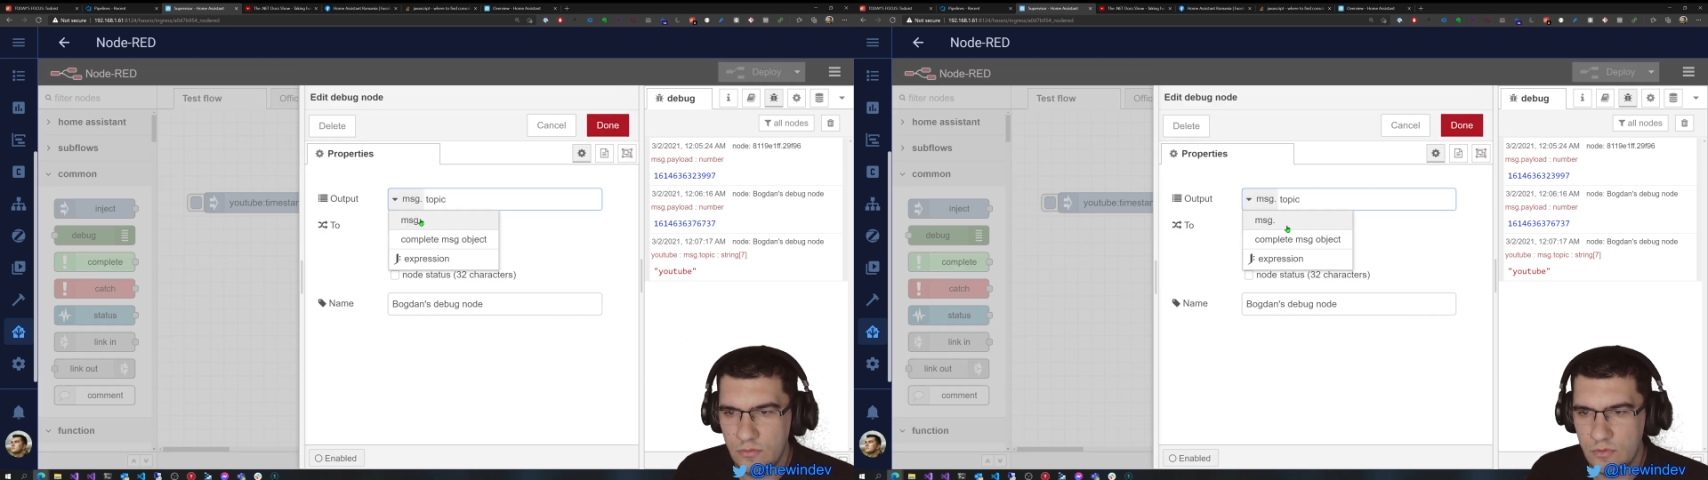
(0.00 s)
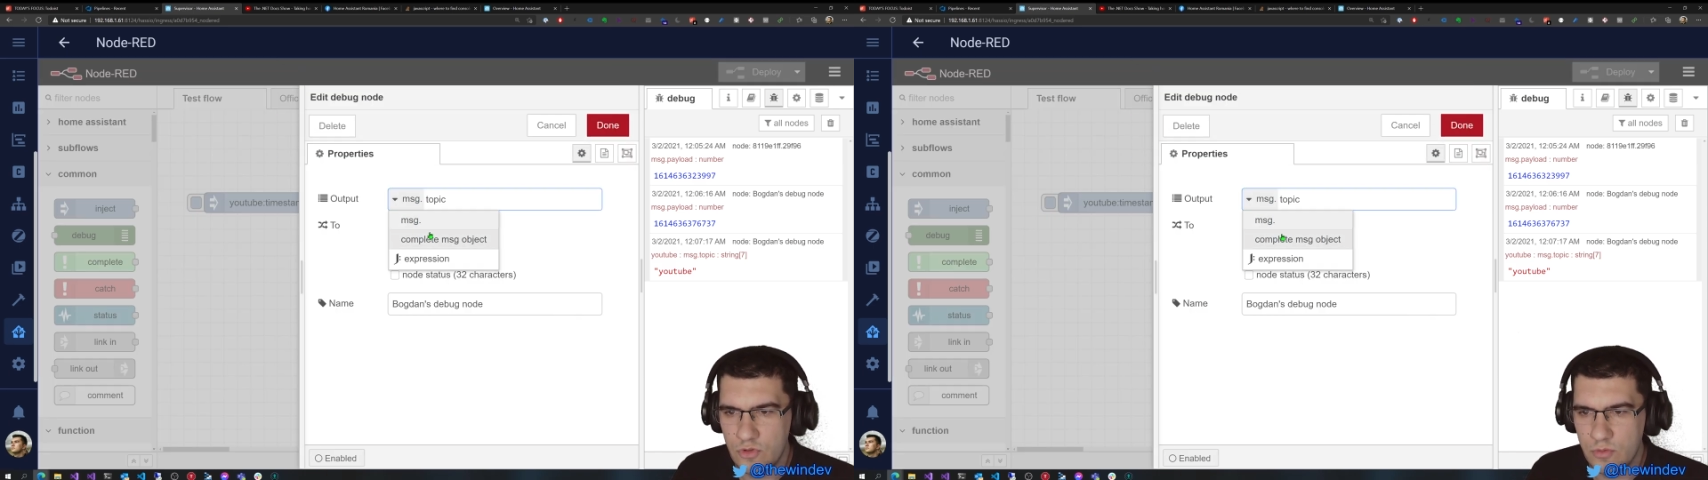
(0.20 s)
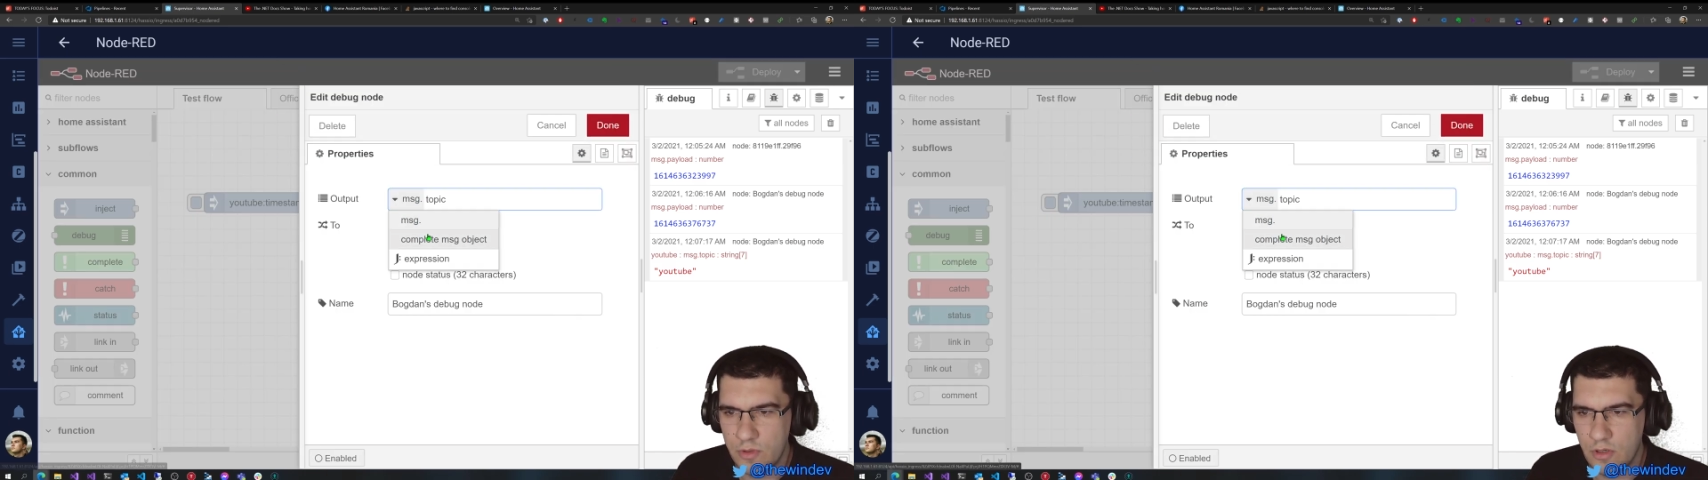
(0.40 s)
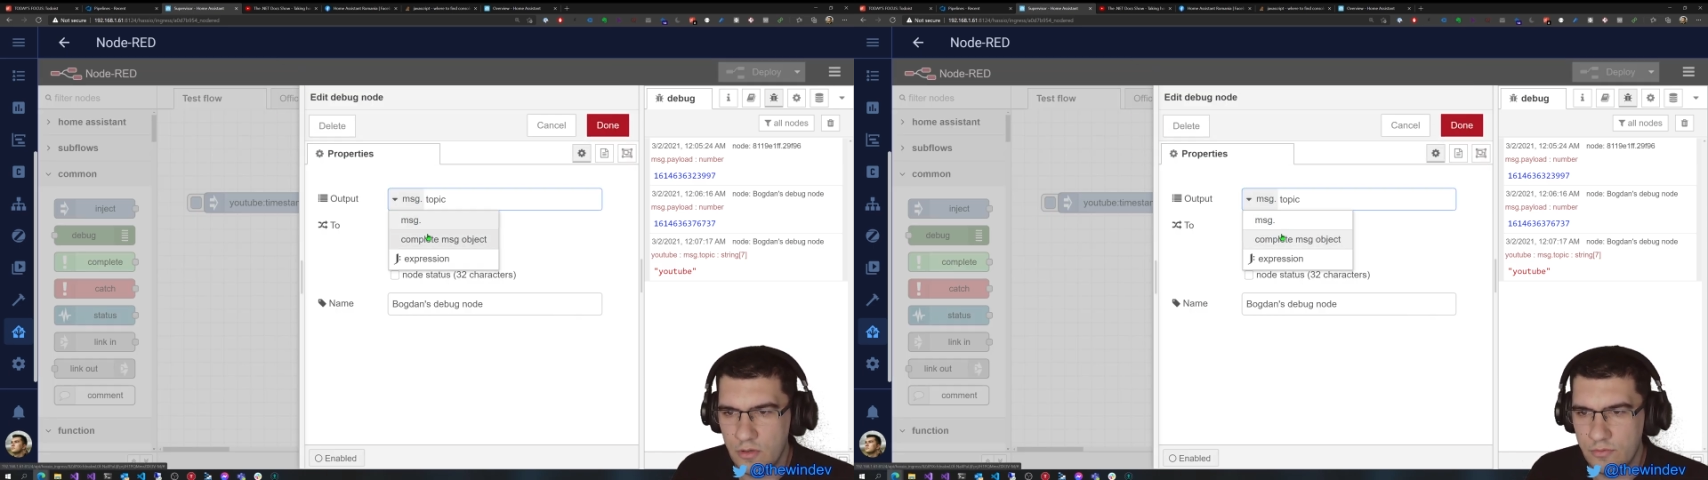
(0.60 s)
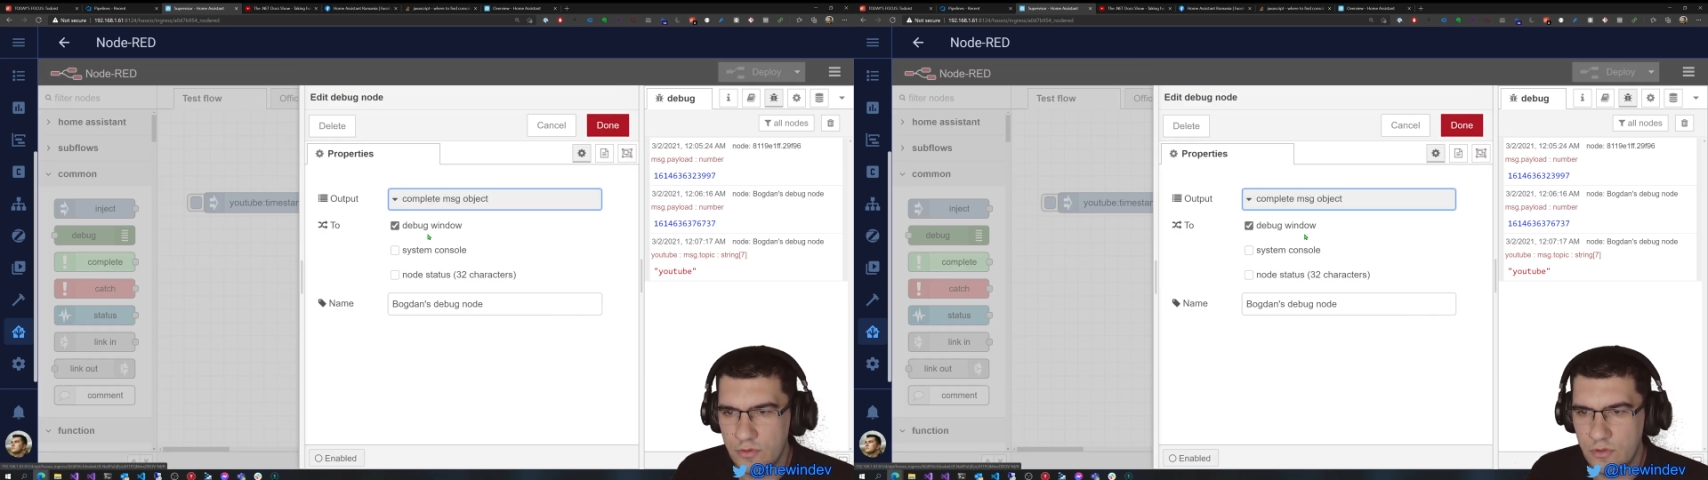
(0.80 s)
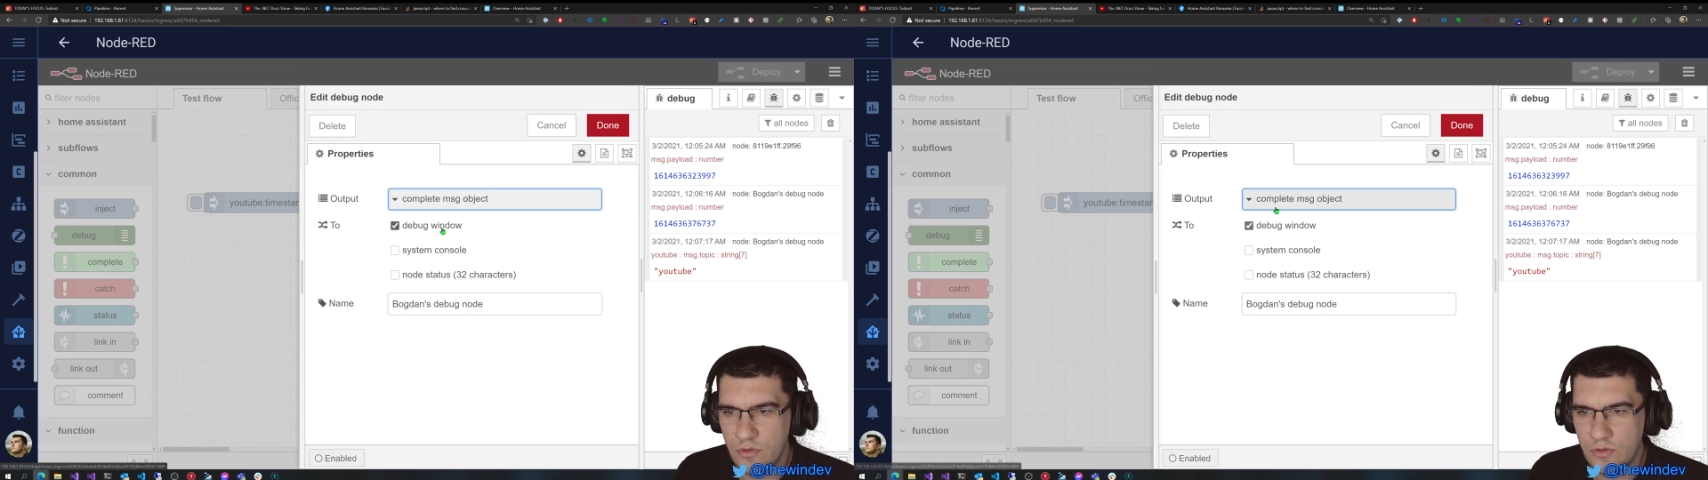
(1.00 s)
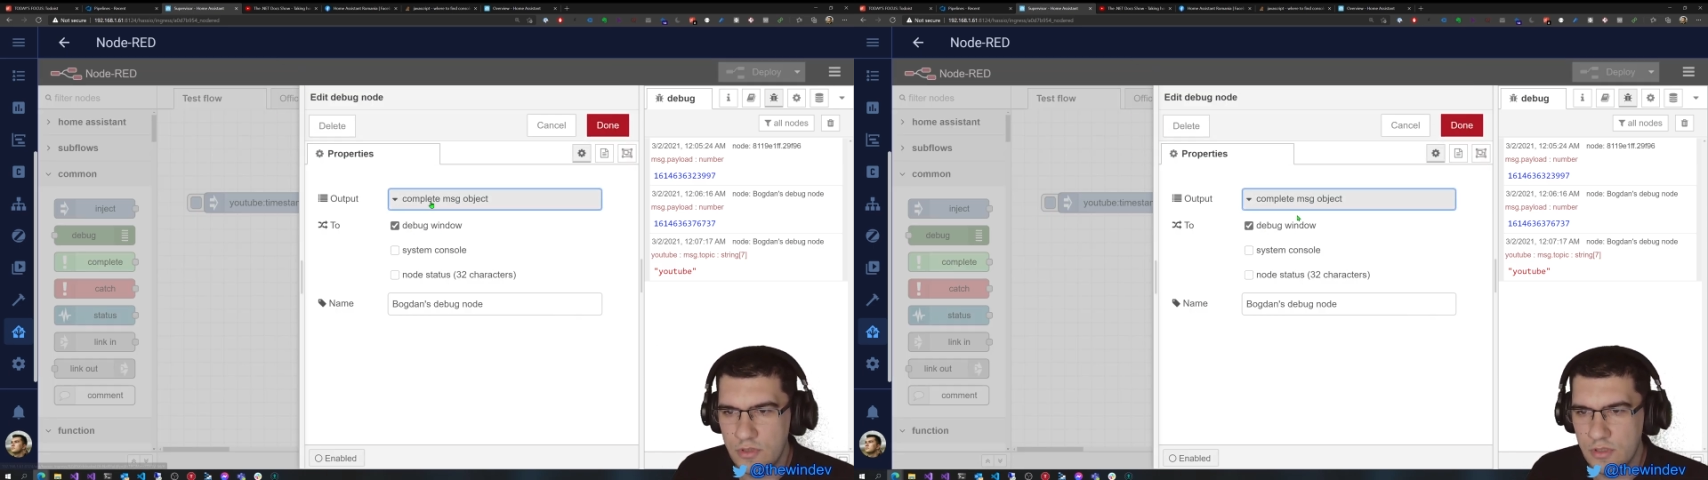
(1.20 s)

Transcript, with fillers: which you may often use,